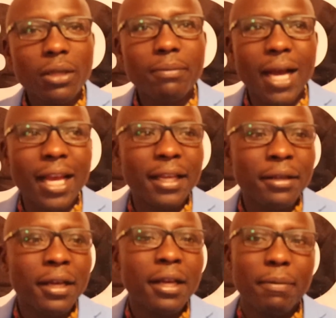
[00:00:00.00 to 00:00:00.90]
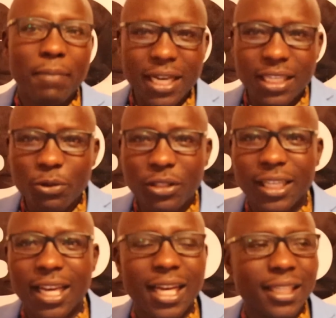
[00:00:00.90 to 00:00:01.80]
by big new
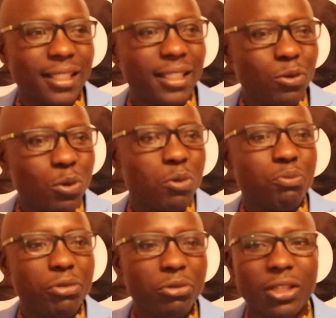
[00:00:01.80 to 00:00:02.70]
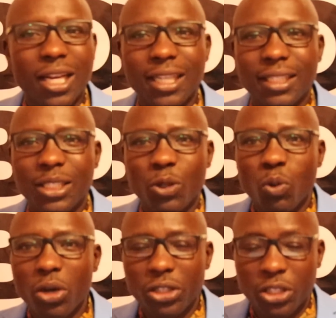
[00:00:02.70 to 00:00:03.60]
chairs, new computers, new
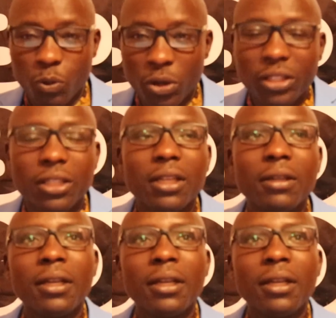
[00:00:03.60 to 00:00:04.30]
what,